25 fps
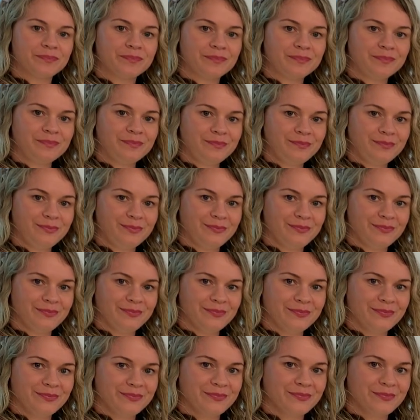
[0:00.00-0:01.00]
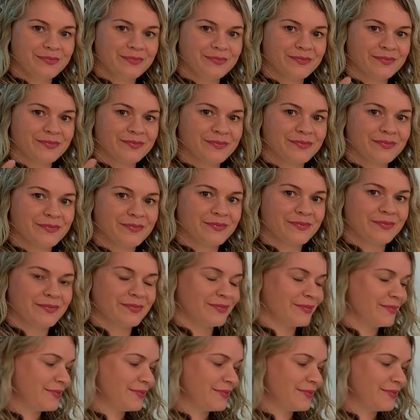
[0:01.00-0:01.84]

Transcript: No one is speaking in this clip.